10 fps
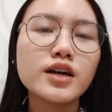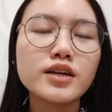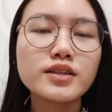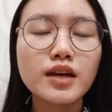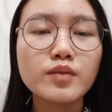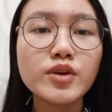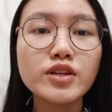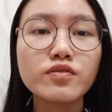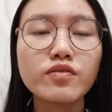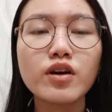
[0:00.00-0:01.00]
It can be
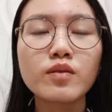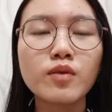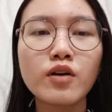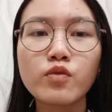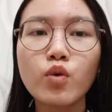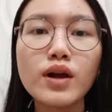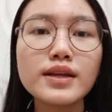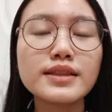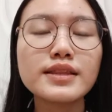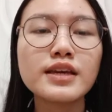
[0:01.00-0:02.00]
the form of
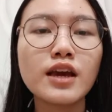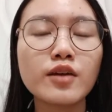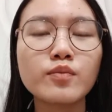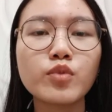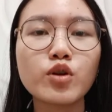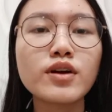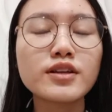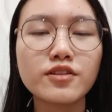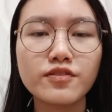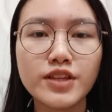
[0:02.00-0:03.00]
quality and
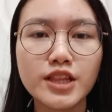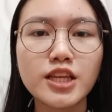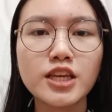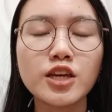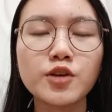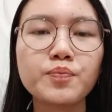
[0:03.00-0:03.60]
productivity.